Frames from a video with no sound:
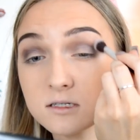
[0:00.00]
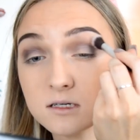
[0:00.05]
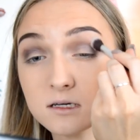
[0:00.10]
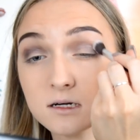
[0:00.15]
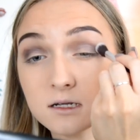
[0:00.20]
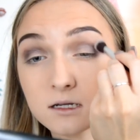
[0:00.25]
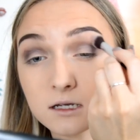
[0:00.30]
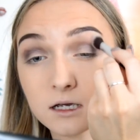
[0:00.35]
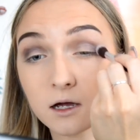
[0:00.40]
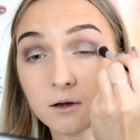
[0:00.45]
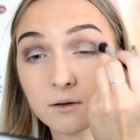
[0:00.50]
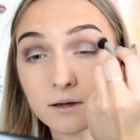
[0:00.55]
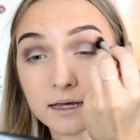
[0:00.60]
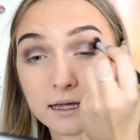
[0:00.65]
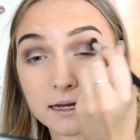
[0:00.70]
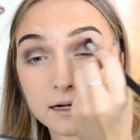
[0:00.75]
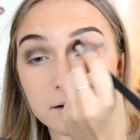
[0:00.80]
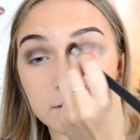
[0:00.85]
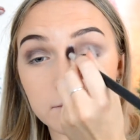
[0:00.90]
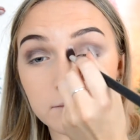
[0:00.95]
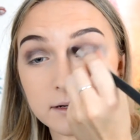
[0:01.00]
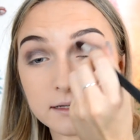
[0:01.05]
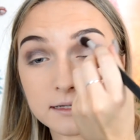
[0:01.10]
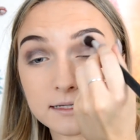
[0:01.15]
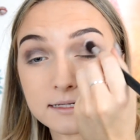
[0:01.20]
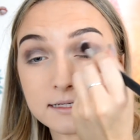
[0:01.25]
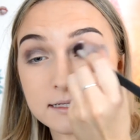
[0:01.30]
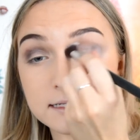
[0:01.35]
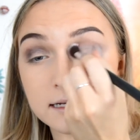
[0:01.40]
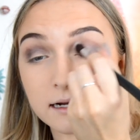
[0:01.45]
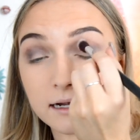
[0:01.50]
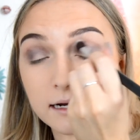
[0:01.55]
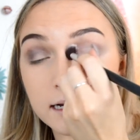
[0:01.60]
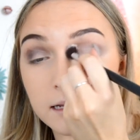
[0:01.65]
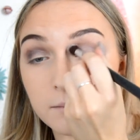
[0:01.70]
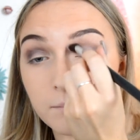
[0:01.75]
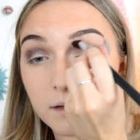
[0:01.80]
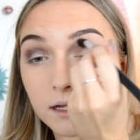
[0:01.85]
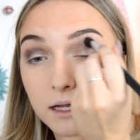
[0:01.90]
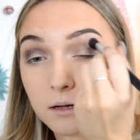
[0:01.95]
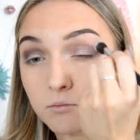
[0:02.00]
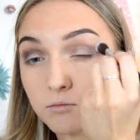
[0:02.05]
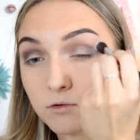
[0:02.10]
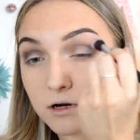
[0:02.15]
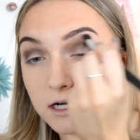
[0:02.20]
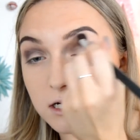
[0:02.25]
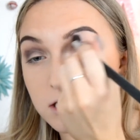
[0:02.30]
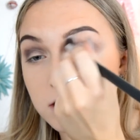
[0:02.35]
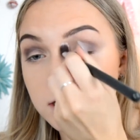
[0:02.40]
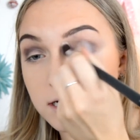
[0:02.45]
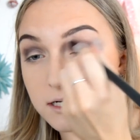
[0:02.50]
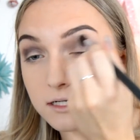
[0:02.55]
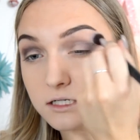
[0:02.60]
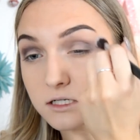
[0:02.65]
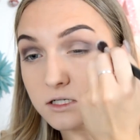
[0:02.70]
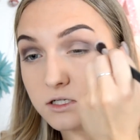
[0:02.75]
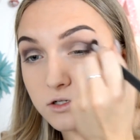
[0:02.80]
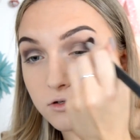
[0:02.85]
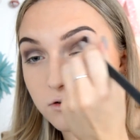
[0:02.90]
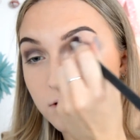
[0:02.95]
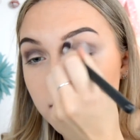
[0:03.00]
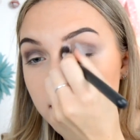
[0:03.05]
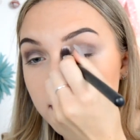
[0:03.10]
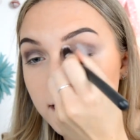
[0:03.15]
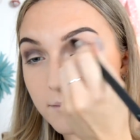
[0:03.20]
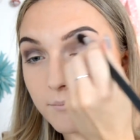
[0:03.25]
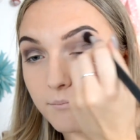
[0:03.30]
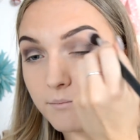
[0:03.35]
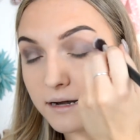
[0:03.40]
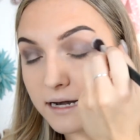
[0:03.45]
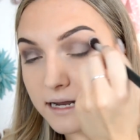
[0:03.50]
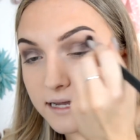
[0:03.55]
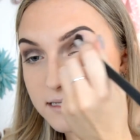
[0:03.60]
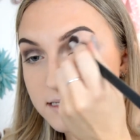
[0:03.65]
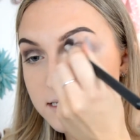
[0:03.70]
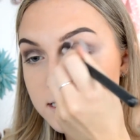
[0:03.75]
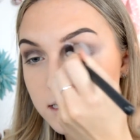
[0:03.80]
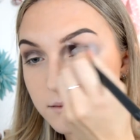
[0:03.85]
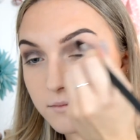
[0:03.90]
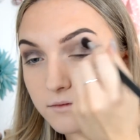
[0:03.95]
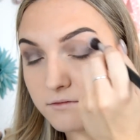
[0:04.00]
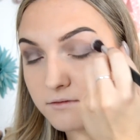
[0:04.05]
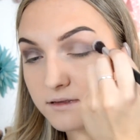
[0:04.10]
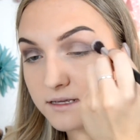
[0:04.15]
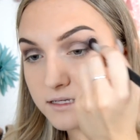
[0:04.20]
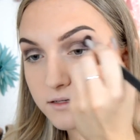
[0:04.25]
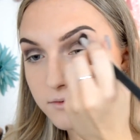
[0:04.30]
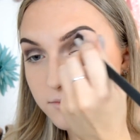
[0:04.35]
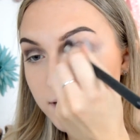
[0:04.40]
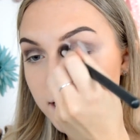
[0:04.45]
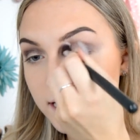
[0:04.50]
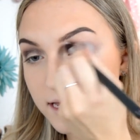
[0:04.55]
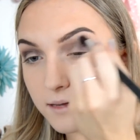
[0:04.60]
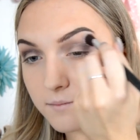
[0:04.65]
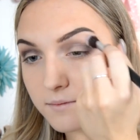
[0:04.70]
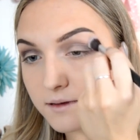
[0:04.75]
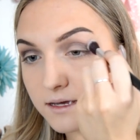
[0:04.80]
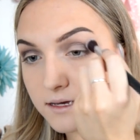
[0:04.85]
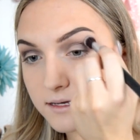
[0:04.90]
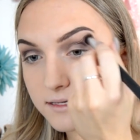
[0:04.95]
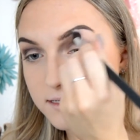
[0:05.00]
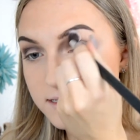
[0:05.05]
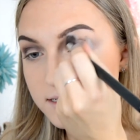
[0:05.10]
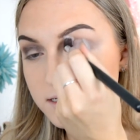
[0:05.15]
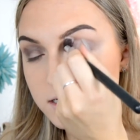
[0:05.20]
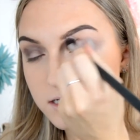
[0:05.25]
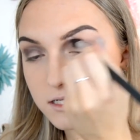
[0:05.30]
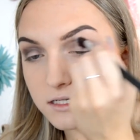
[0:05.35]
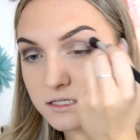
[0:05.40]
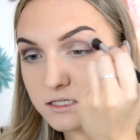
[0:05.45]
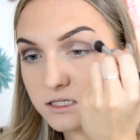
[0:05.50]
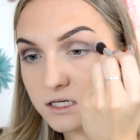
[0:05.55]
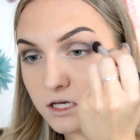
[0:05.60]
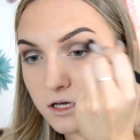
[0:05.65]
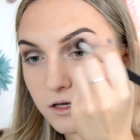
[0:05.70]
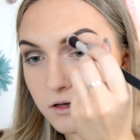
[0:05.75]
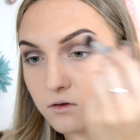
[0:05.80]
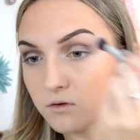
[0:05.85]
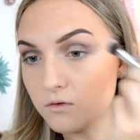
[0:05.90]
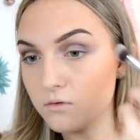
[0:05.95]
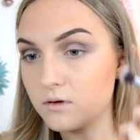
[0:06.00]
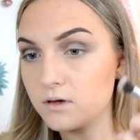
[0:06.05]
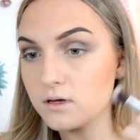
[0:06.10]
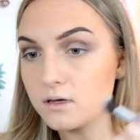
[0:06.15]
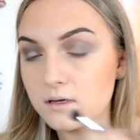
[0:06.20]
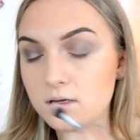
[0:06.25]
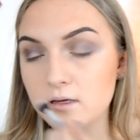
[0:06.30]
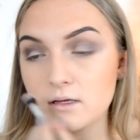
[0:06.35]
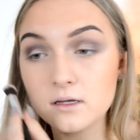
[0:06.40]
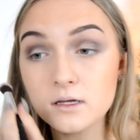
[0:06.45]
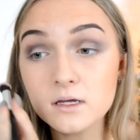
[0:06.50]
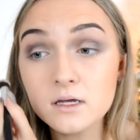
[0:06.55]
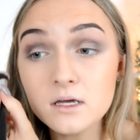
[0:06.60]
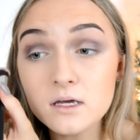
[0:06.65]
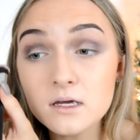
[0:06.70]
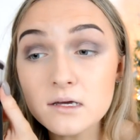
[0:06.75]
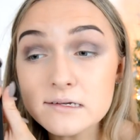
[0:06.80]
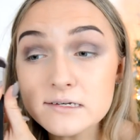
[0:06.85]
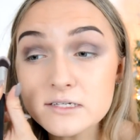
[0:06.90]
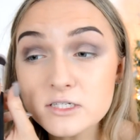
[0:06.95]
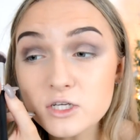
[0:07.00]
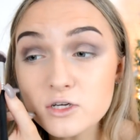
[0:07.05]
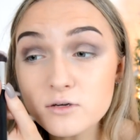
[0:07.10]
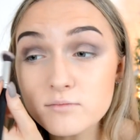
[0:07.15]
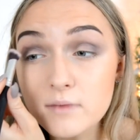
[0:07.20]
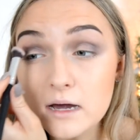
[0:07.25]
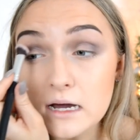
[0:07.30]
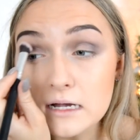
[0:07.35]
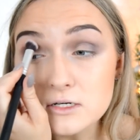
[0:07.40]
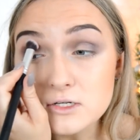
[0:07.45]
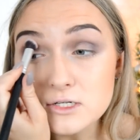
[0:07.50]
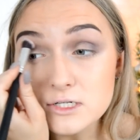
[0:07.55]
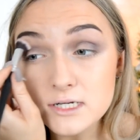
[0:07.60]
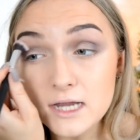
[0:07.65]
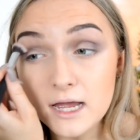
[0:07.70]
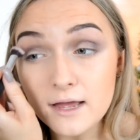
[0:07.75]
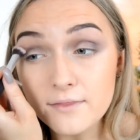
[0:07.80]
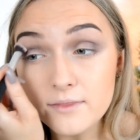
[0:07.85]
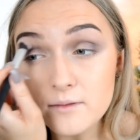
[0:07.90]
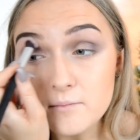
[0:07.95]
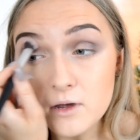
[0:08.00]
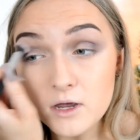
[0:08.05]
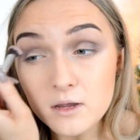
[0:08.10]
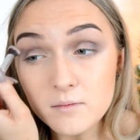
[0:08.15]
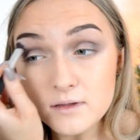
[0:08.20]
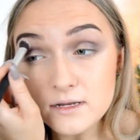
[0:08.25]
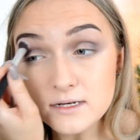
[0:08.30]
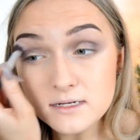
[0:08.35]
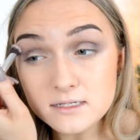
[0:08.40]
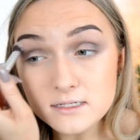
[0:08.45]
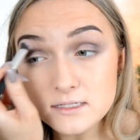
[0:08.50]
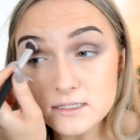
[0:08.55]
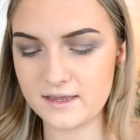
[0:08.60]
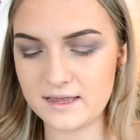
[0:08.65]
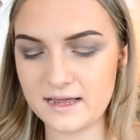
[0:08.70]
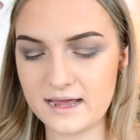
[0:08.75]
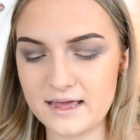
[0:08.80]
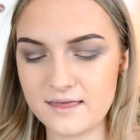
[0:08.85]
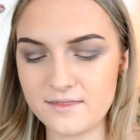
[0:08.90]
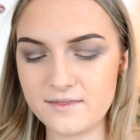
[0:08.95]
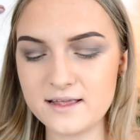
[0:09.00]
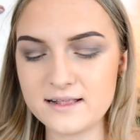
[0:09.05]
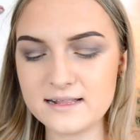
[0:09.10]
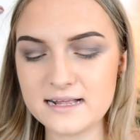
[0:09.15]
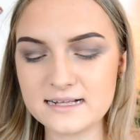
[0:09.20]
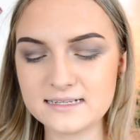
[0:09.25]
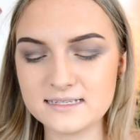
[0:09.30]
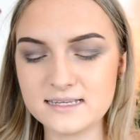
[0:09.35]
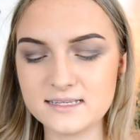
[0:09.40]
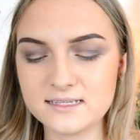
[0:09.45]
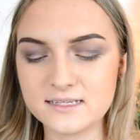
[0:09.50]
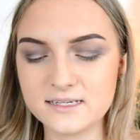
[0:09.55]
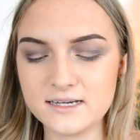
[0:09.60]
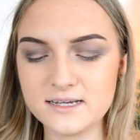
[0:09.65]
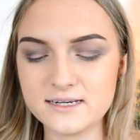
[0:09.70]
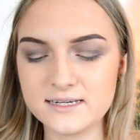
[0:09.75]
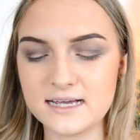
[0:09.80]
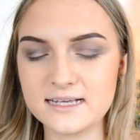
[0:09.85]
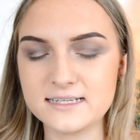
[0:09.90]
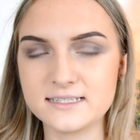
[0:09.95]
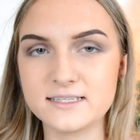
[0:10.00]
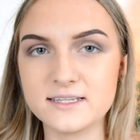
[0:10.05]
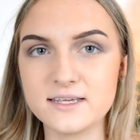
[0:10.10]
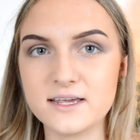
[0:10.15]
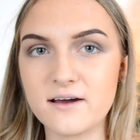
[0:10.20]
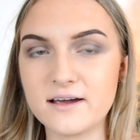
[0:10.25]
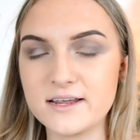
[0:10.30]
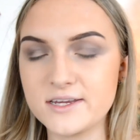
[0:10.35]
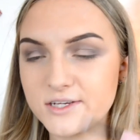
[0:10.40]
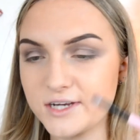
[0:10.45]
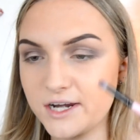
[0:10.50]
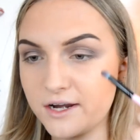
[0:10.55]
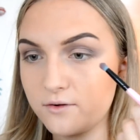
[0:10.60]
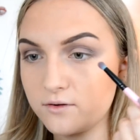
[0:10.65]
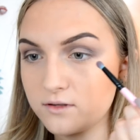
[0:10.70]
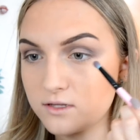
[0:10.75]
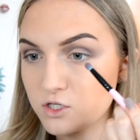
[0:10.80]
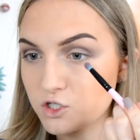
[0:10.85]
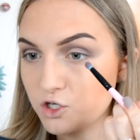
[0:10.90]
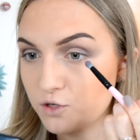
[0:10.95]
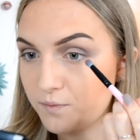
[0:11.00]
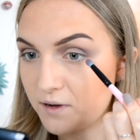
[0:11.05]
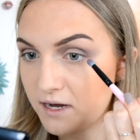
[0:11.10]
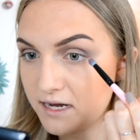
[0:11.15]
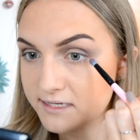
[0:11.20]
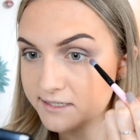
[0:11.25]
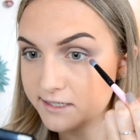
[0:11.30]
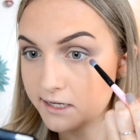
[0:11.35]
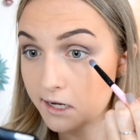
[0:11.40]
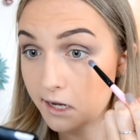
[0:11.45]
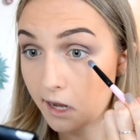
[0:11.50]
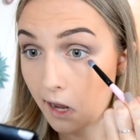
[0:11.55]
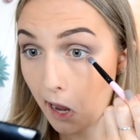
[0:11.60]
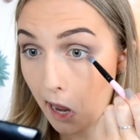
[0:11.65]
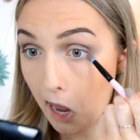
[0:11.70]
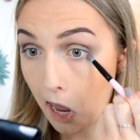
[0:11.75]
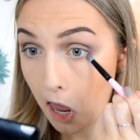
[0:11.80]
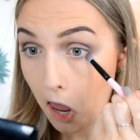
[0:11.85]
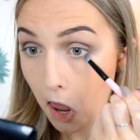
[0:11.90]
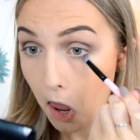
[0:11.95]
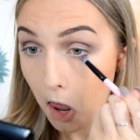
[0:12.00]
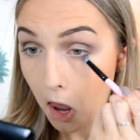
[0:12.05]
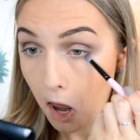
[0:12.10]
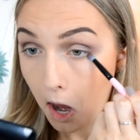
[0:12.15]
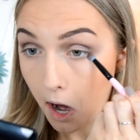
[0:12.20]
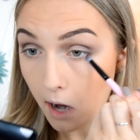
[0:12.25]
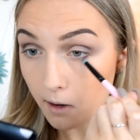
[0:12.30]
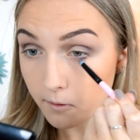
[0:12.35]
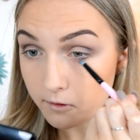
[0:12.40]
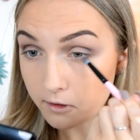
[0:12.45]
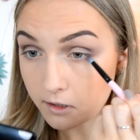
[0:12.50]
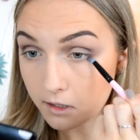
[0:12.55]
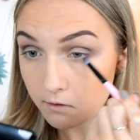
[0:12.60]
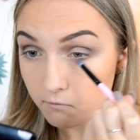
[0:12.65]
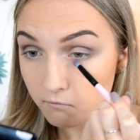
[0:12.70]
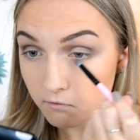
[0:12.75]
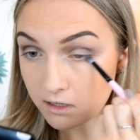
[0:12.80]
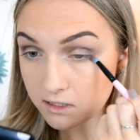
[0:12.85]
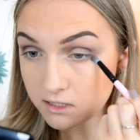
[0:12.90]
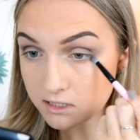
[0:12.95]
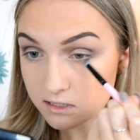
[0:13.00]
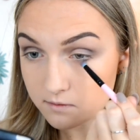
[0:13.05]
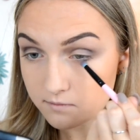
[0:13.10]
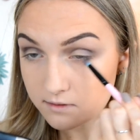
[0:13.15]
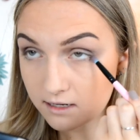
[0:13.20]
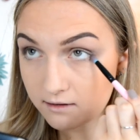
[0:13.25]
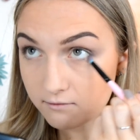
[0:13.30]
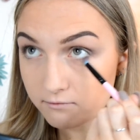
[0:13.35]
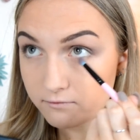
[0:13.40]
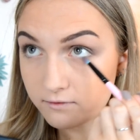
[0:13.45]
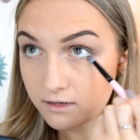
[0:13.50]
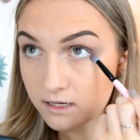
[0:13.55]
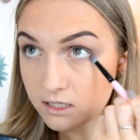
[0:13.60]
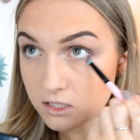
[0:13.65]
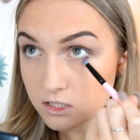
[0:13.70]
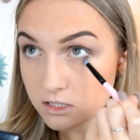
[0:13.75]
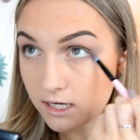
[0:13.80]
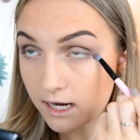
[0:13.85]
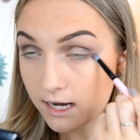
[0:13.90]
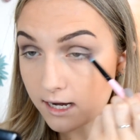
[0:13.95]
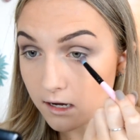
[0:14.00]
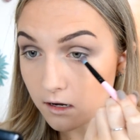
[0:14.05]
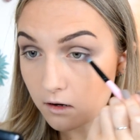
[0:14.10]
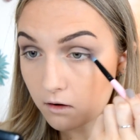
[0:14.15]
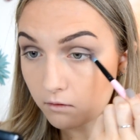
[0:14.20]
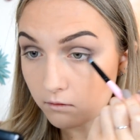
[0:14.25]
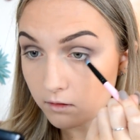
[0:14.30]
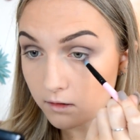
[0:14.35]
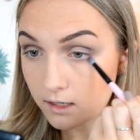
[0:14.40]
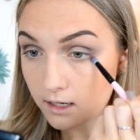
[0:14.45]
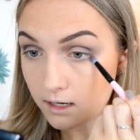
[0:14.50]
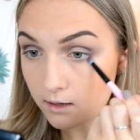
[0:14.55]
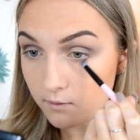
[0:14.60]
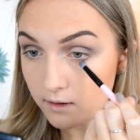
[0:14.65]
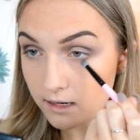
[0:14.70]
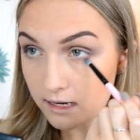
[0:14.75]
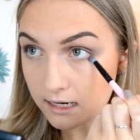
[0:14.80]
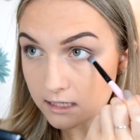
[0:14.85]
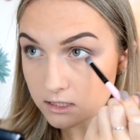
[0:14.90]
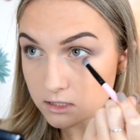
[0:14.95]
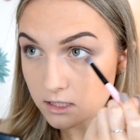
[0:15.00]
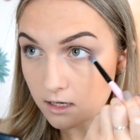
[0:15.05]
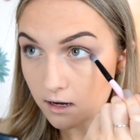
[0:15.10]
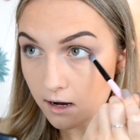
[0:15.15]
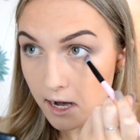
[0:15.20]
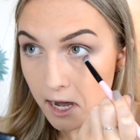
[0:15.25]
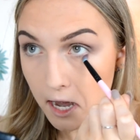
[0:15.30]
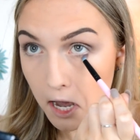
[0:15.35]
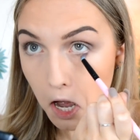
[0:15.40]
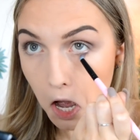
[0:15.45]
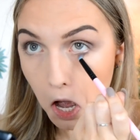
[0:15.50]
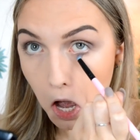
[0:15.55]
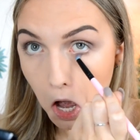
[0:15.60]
gonna go in with this slightly bigger brush and just try and blend some of this away because it's just too much at the moment. Okay, I think that's as good as the eyeshadow on the top eye is gonna get. I'm just gonna run some of that first shade along the lower lash line.